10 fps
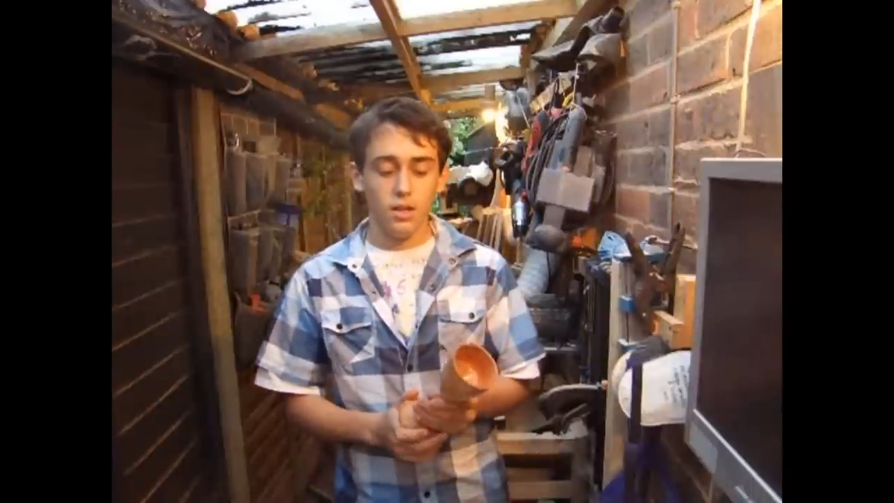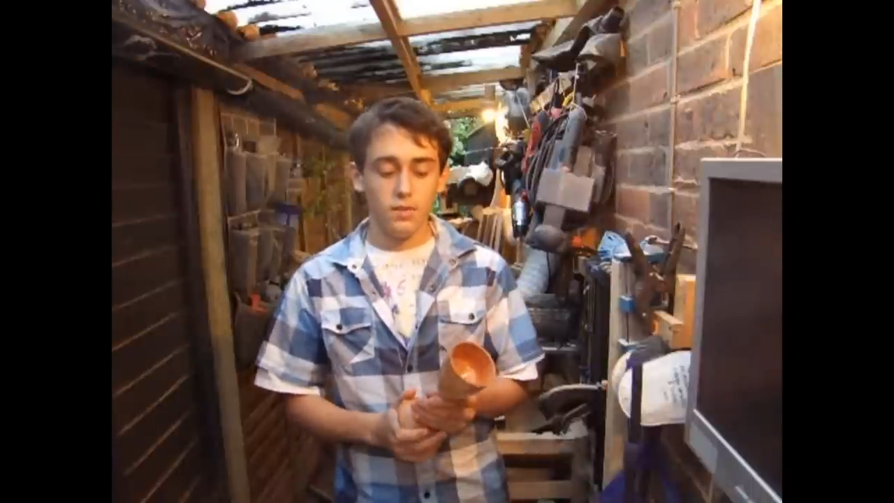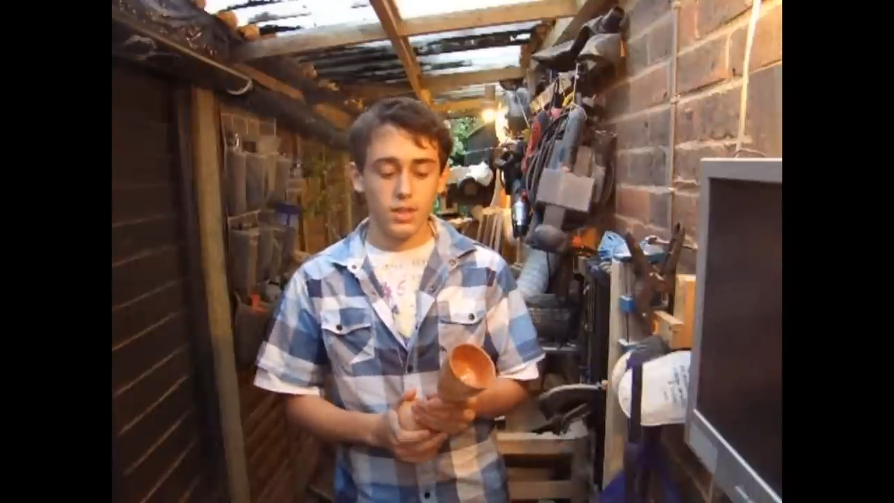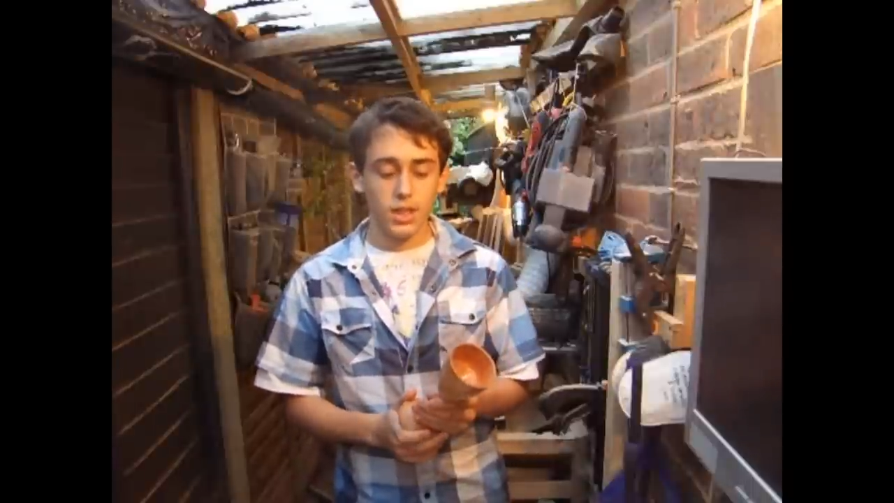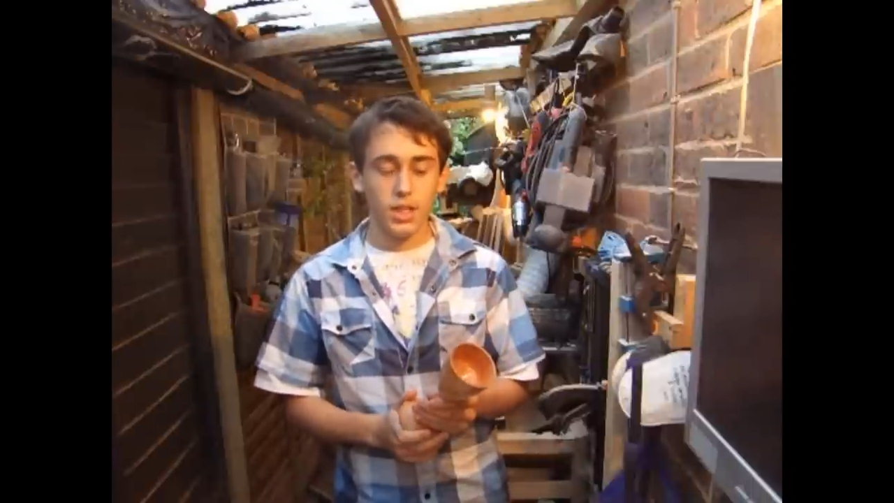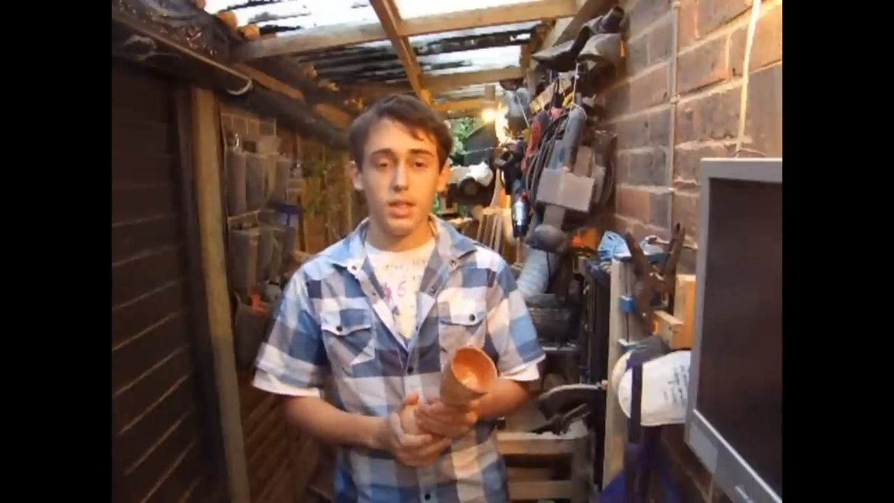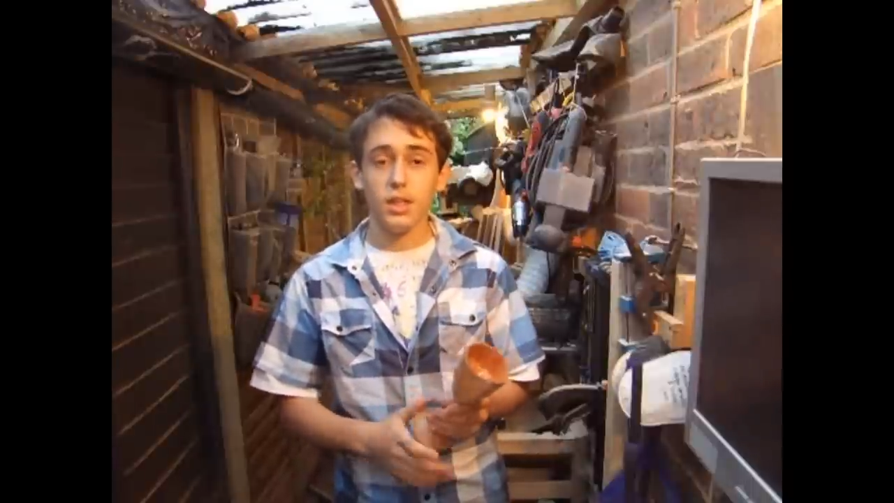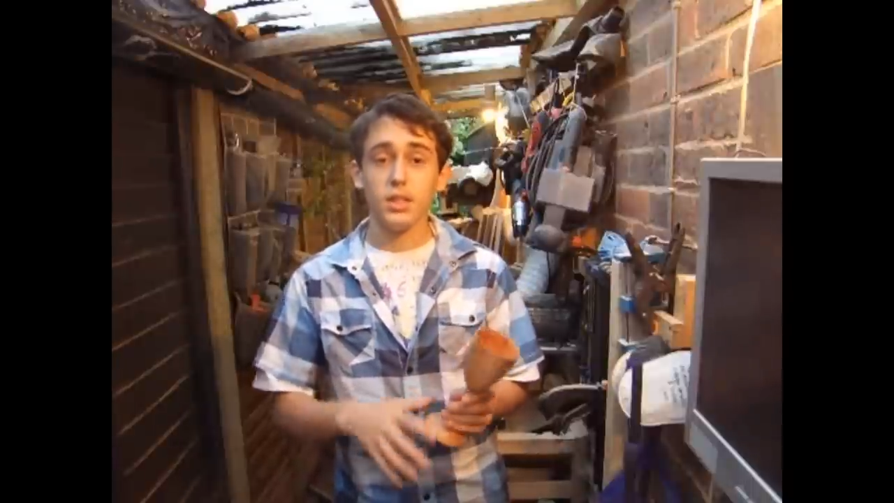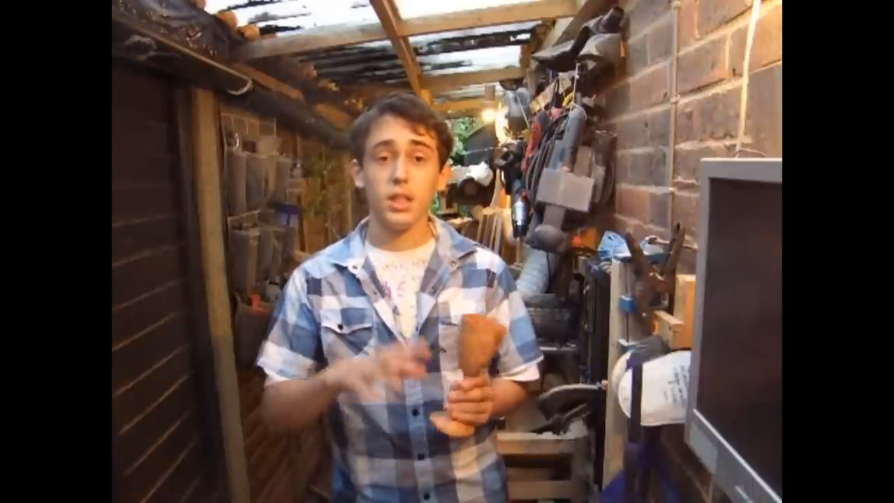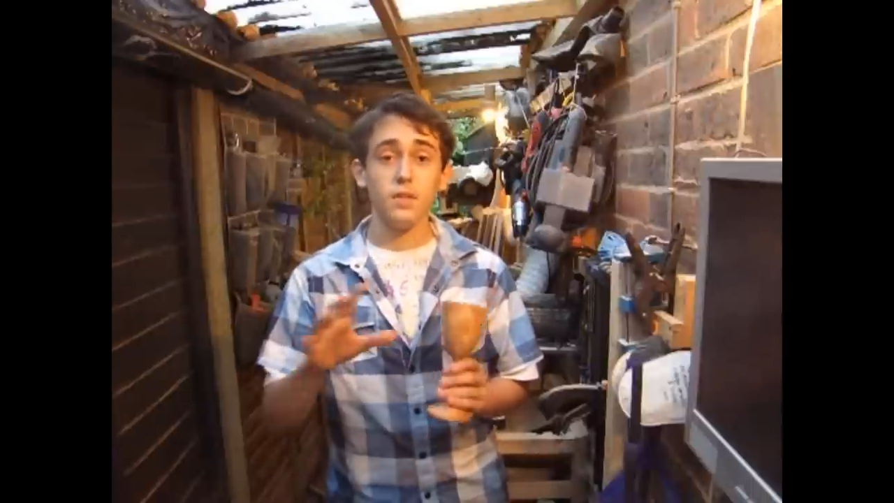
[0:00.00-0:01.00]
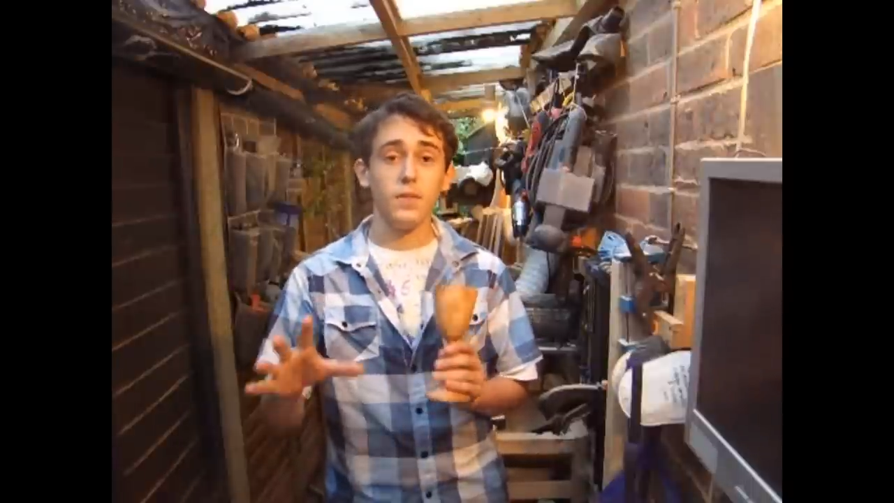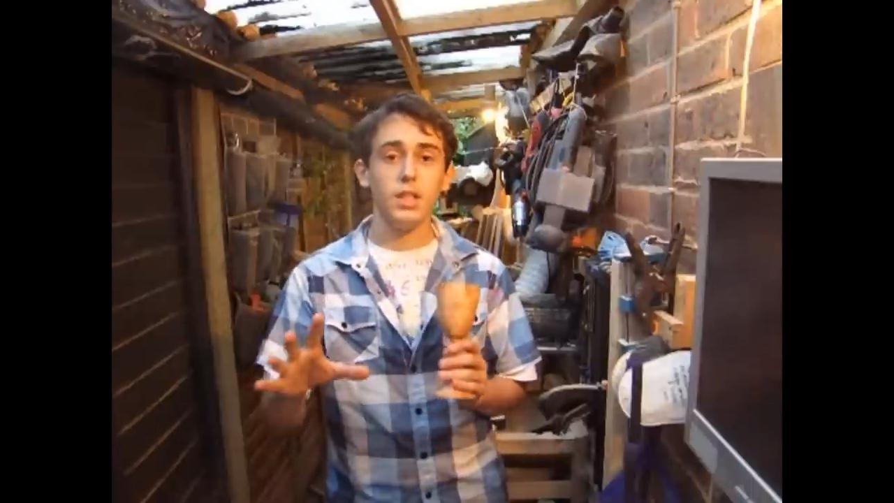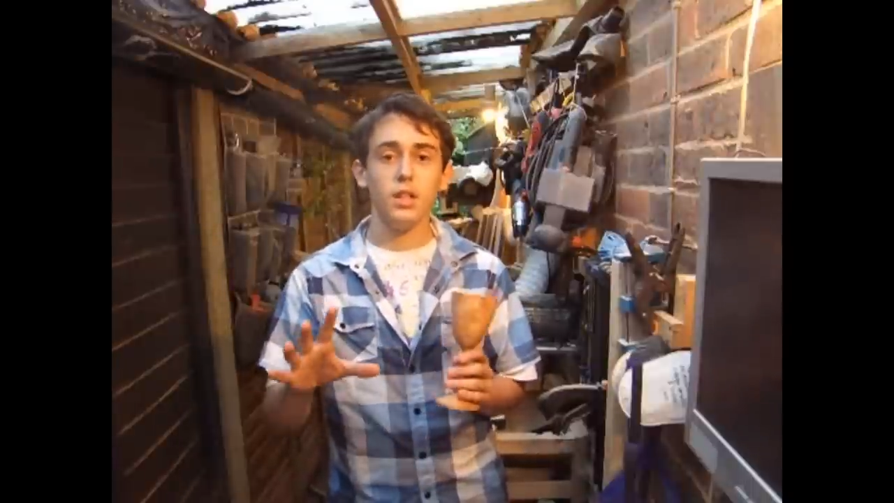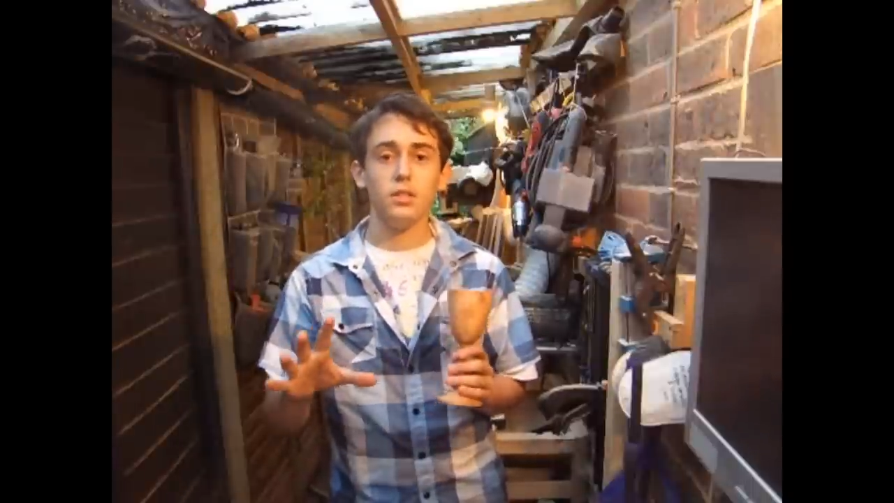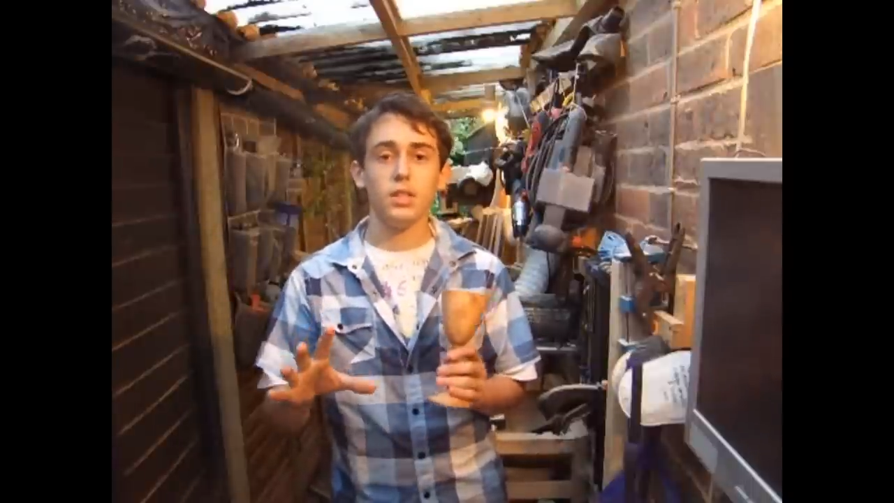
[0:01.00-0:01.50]
obviously there's other
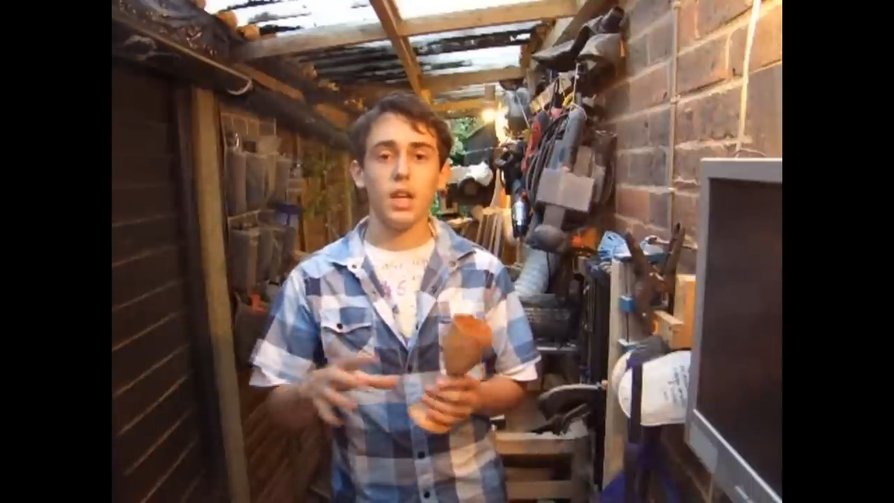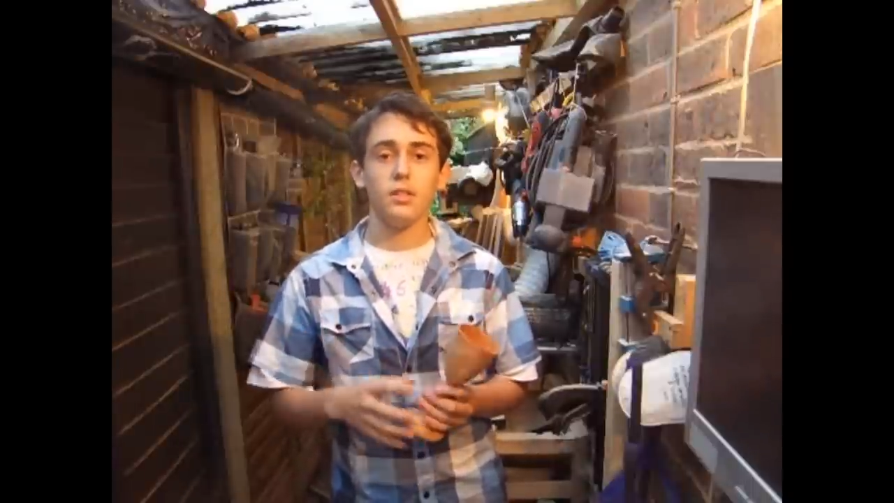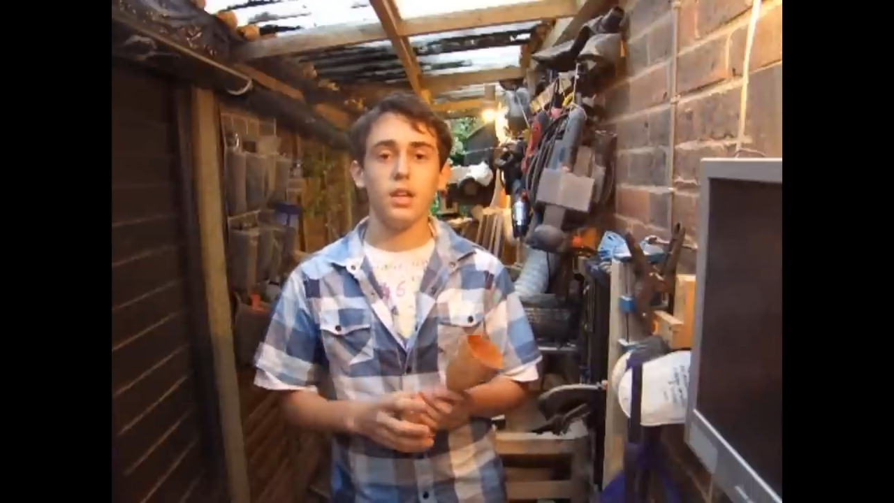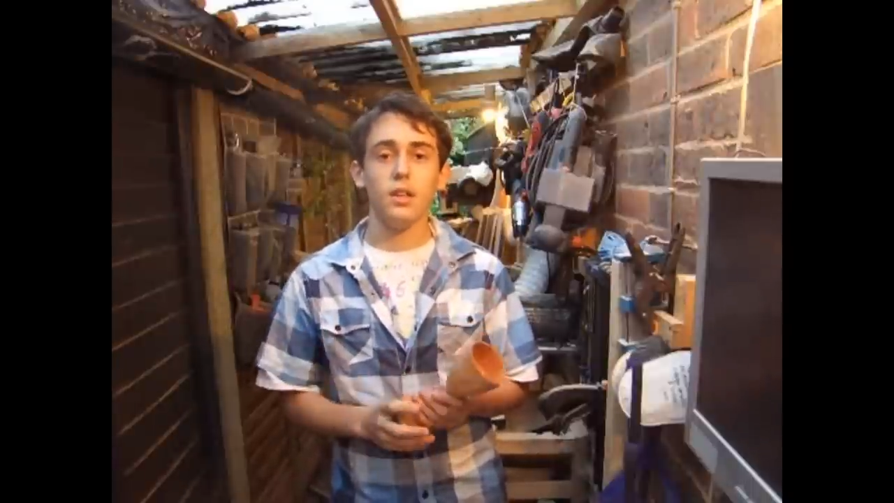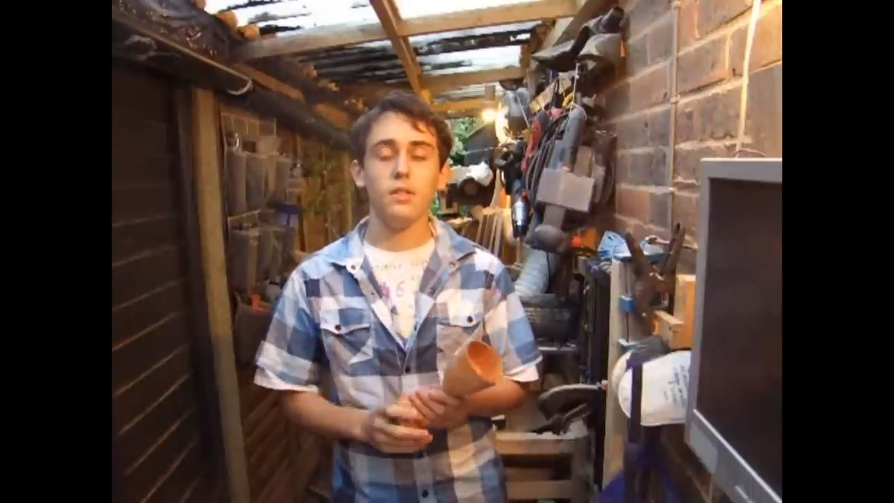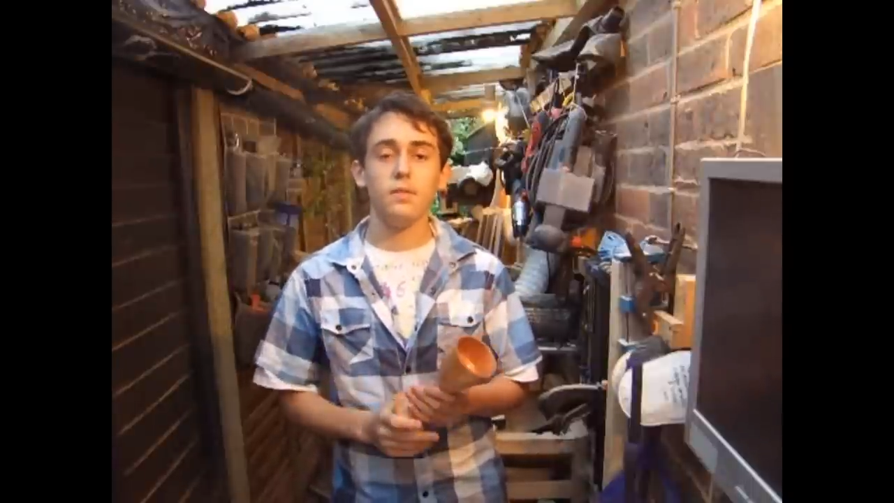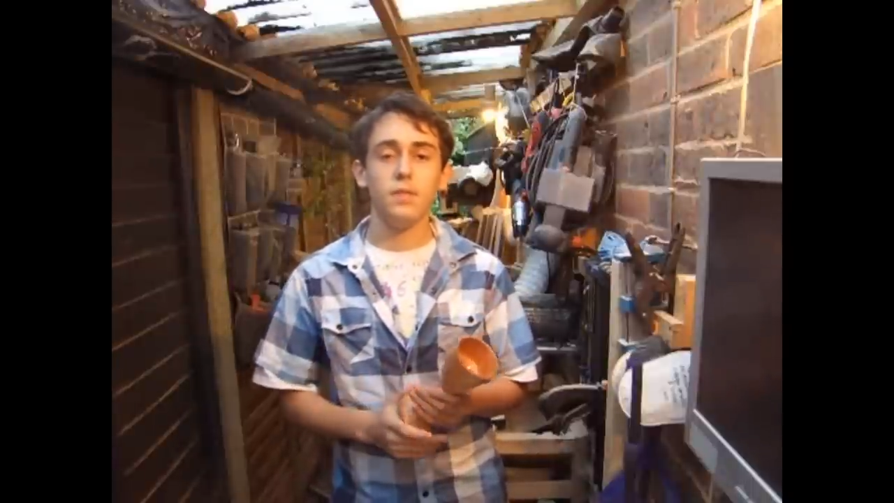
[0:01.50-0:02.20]
videos out there